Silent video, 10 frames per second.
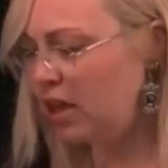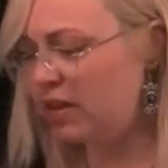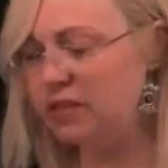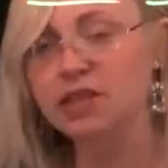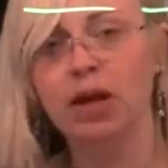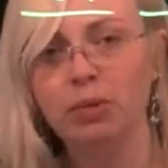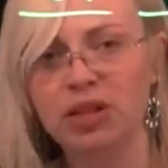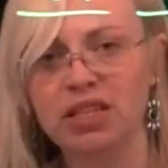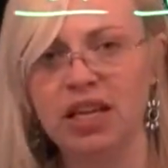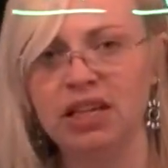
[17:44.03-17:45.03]
of the
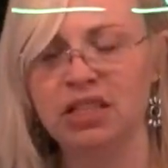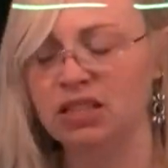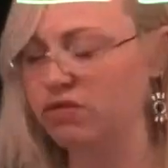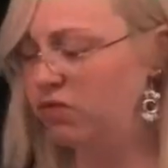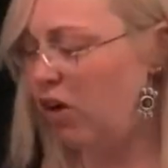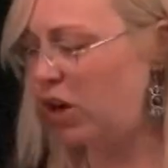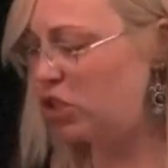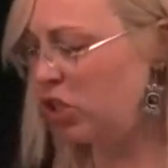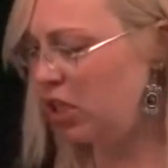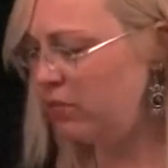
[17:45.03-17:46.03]
subcutaneous and
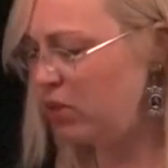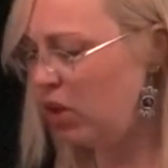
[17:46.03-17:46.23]
fascia,